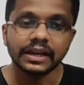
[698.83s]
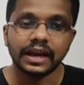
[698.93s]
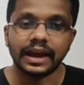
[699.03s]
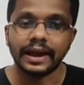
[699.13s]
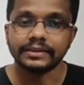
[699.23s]

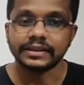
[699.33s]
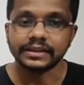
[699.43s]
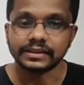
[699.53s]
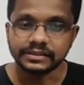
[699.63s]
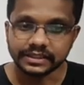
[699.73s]
and
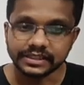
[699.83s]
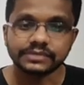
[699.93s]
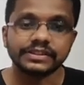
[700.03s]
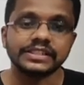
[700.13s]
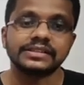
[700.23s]
the genes
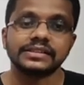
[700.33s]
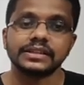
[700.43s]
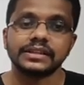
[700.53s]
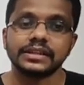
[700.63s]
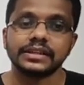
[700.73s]
which is
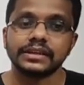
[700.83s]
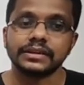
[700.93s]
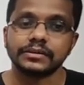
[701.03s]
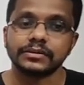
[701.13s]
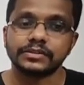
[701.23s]

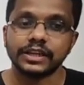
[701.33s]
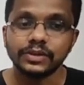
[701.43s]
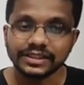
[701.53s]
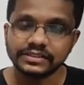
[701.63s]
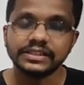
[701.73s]

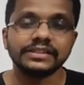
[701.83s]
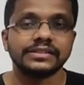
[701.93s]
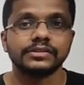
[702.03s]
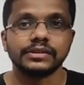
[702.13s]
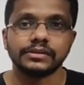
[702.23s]
cellulase genes